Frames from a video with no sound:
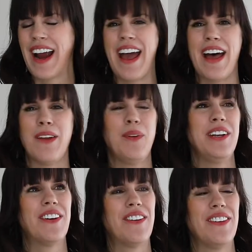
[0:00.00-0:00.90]
and we
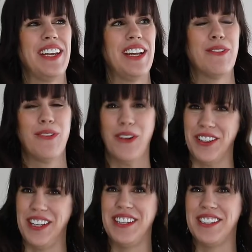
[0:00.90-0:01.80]
don't need
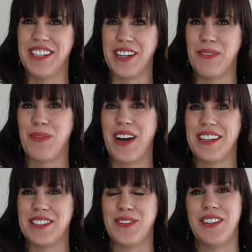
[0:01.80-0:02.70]
14 chicken
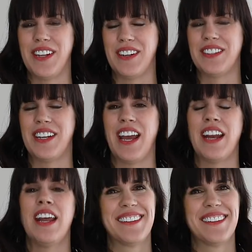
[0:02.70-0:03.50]
breasts for dinner tonight.